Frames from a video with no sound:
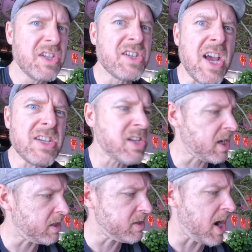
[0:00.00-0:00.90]
Tastes
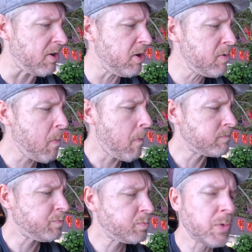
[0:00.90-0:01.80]
like a taro
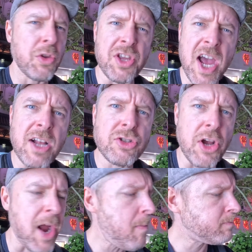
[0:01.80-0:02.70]
on the
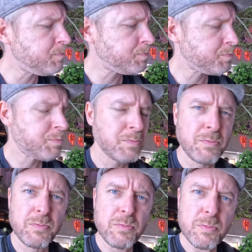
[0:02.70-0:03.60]
outside,
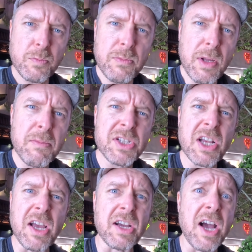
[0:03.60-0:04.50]
but it's
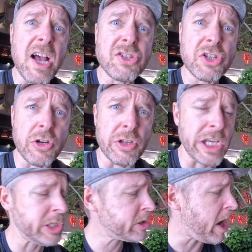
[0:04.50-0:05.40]
like a custard on
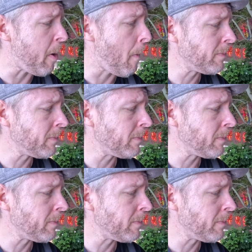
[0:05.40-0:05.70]
the inside.